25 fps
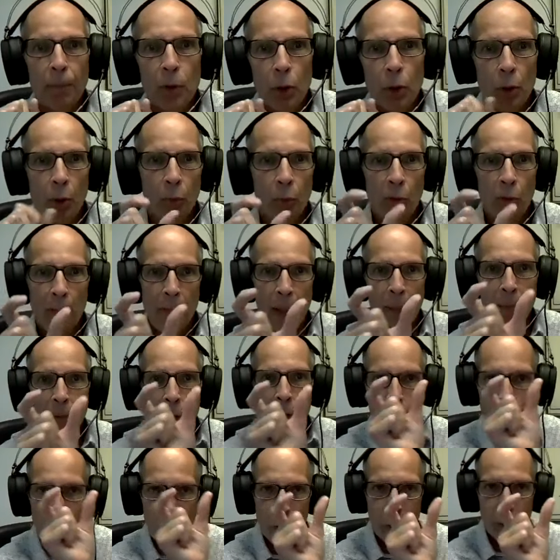So remember,
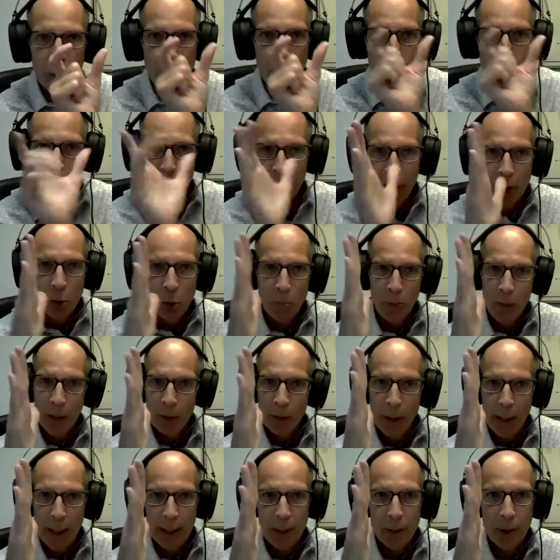the
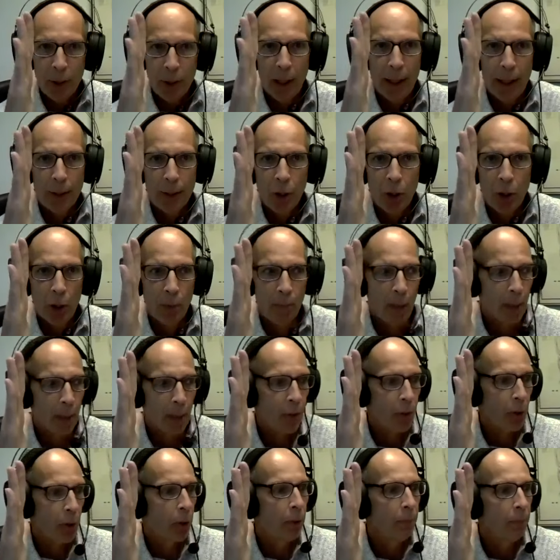neurotransmitter has to get to the
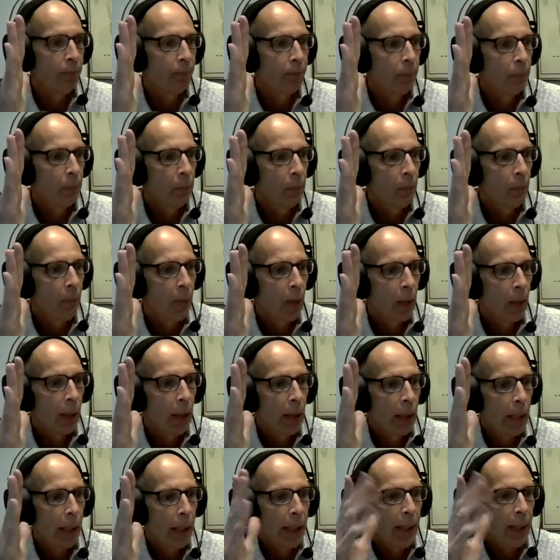muscle.
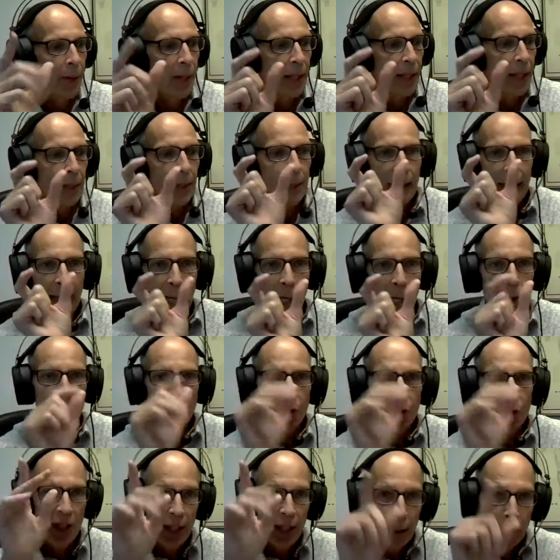And then
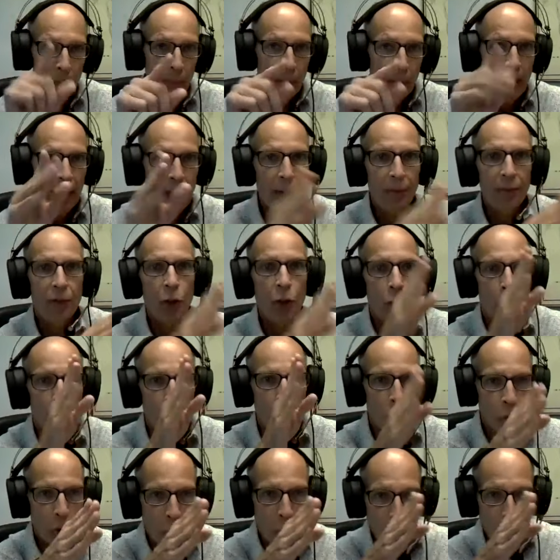calcium leaves the
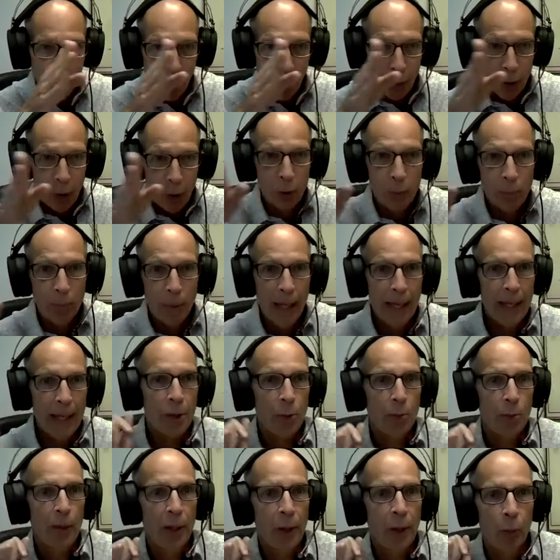
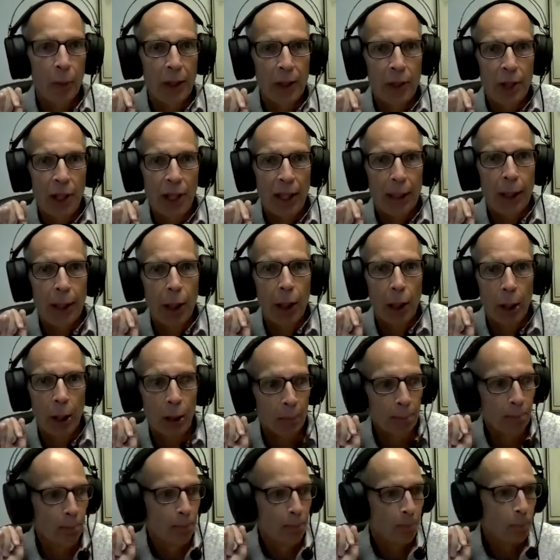sarcoplasmic
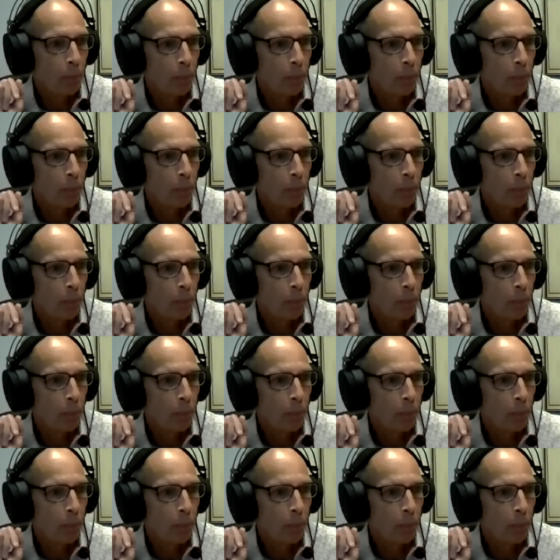reticulum,